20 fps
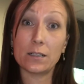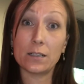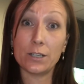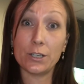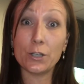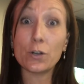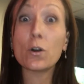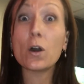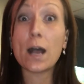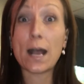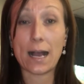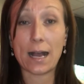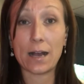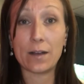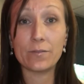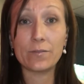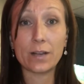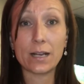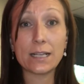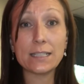you'll
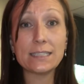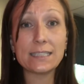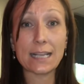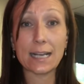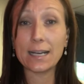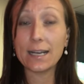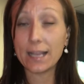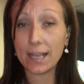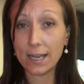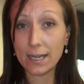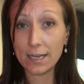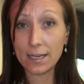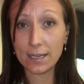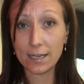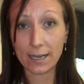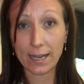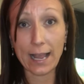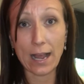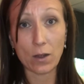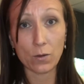have a dedicated
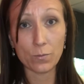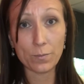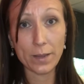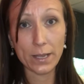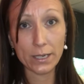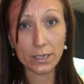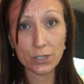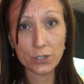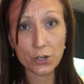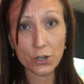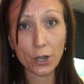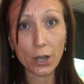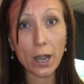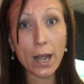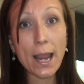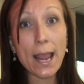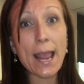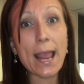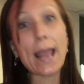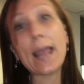account manager
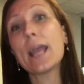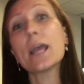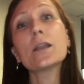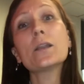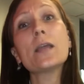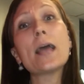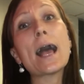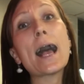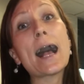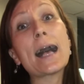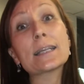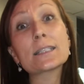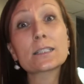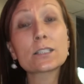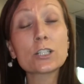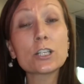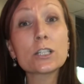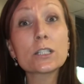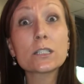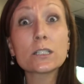and
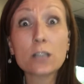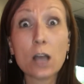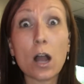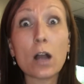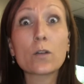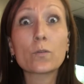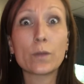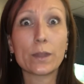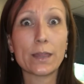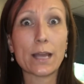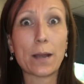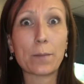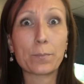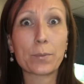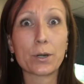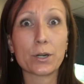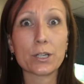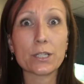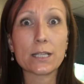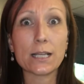ask to talk with that
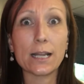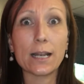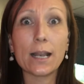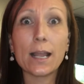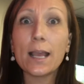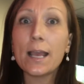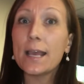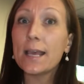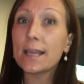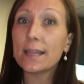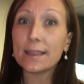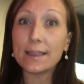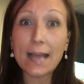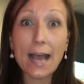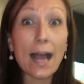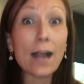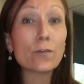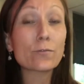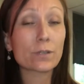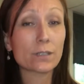person.
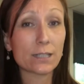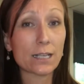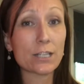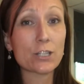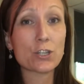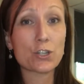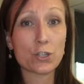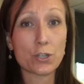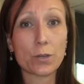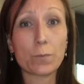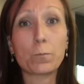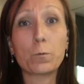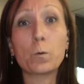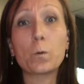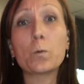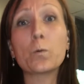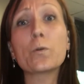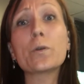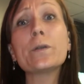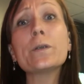That relationship
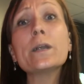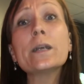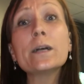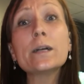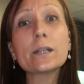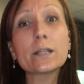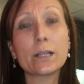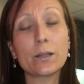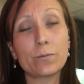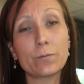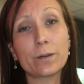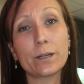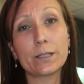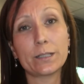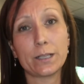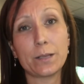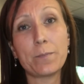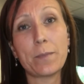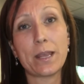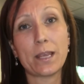will really,
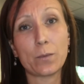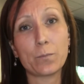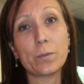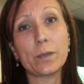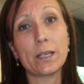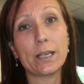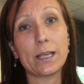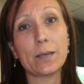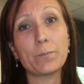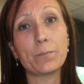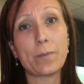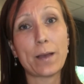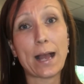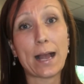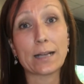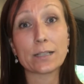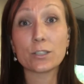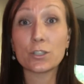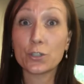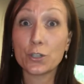really make a big
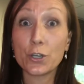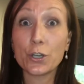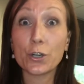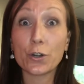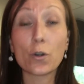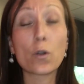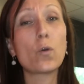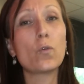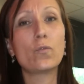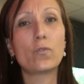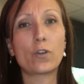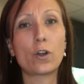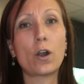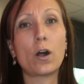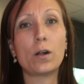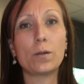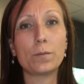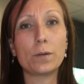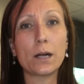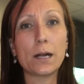impact to your
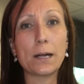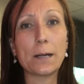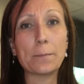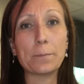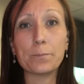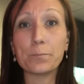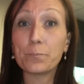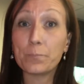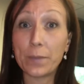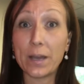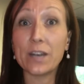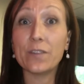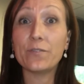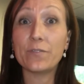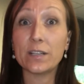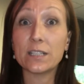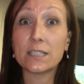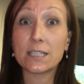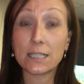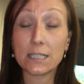overall
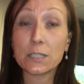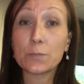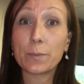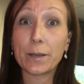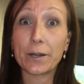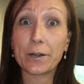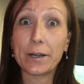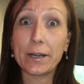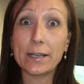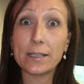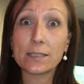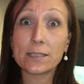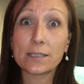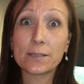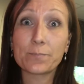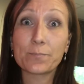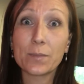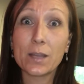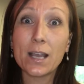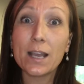benefits
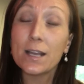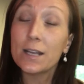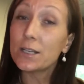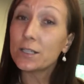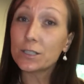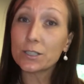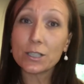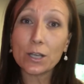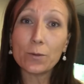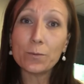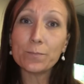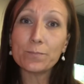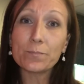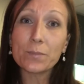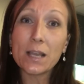experience. So